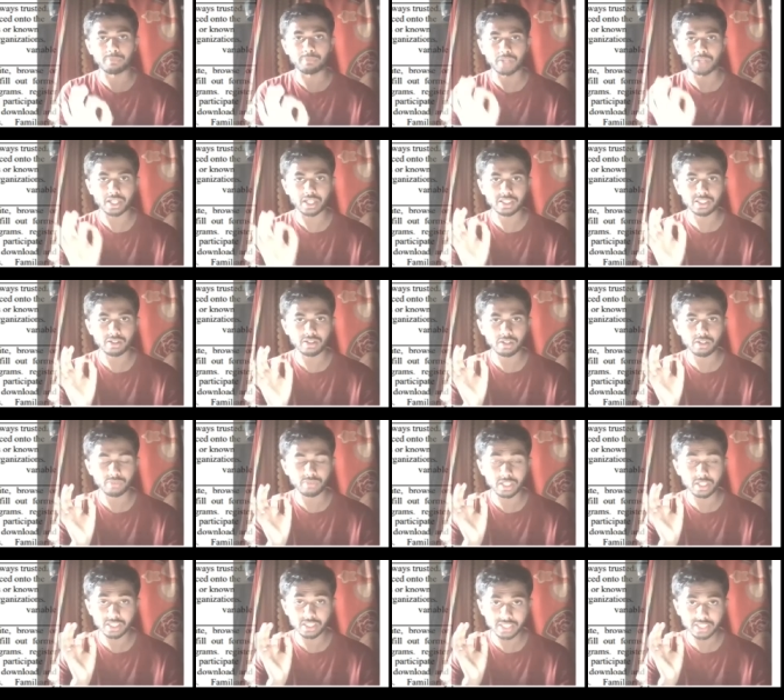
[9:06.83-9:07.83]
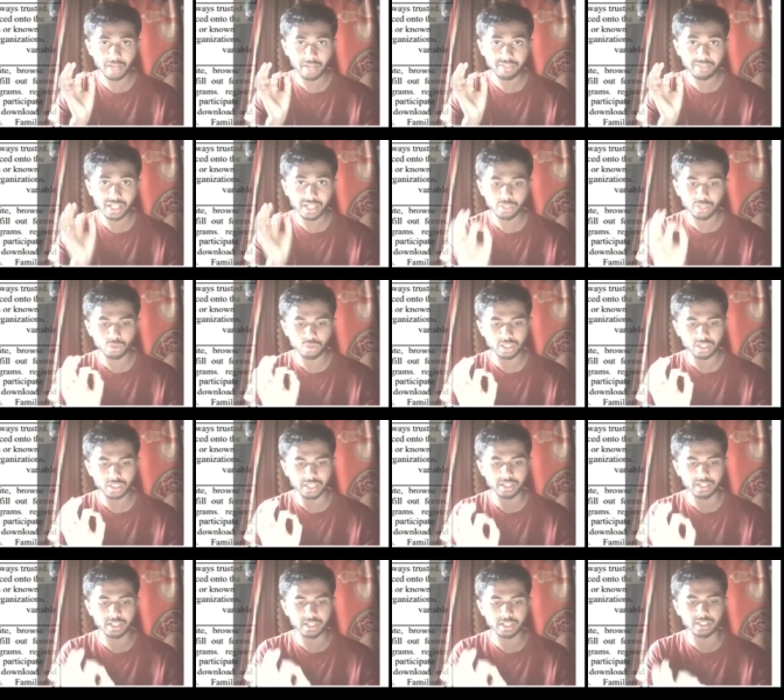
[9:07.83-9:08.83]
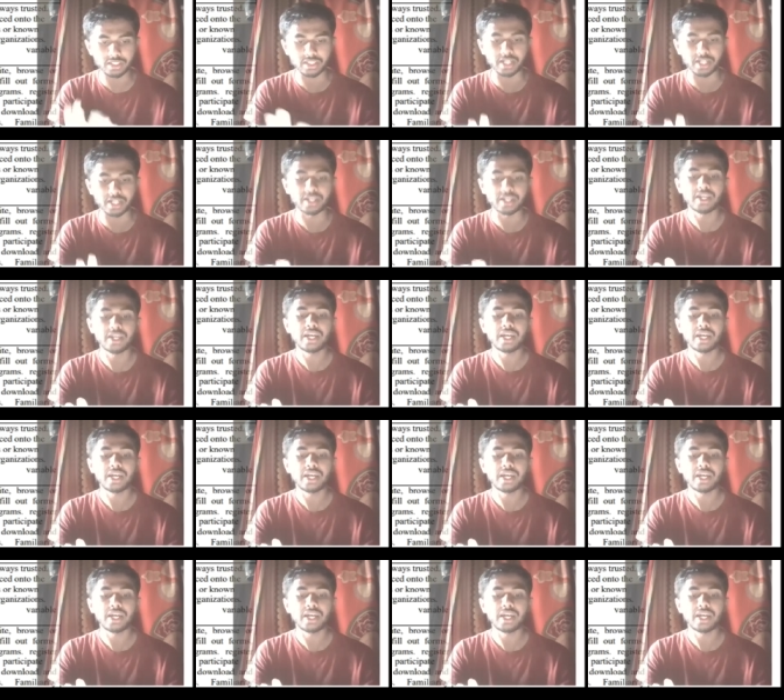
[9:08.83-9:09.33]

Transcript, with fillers: Like the it is having unknown content in that.